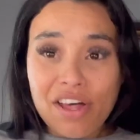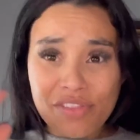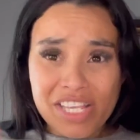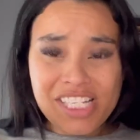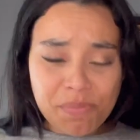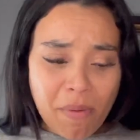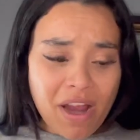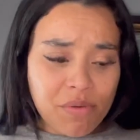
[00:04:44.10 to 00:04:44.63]

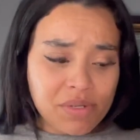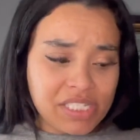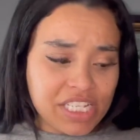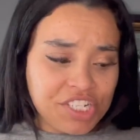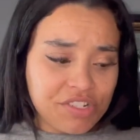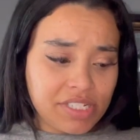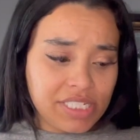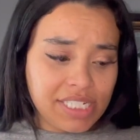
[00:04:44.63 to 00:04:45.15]
this part was
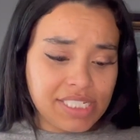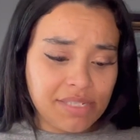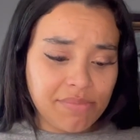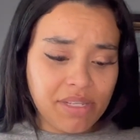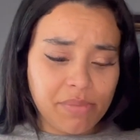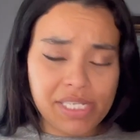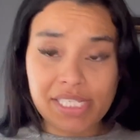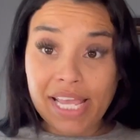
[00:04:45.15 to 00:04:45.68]
interesting to
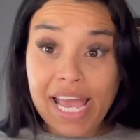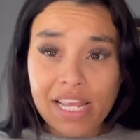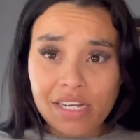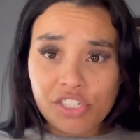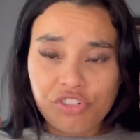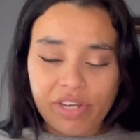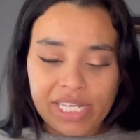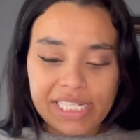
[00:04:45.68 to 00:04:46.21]
me because I had
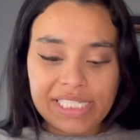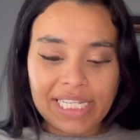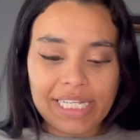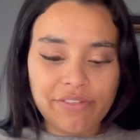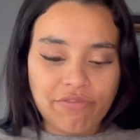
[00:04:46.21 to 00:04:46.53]
to translate